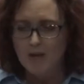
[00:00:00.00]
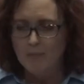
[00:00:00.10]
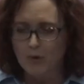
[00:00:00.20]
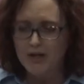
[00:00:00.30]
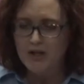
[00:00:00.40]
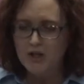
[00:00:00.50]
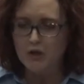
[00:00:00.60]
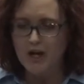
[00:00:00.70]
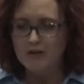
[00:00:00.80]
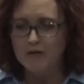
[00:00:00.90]
brings
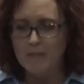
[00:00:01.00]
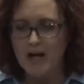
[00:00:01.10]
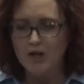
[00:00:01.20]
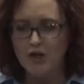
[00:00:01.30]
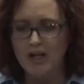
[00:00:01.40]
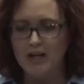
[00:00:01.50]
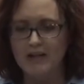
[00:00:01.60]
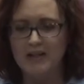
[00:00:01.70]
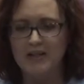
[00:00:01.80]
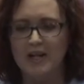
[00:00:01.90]
transformation.
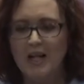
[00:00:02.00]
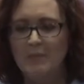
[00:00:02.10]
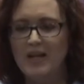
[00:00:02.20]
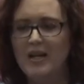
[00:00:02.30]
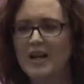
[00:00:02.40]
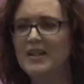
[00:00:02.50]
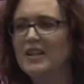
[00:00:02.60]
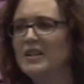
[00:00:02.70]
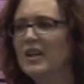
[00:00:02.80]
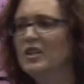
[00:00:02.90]
Listen, because
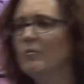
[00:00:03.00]
it does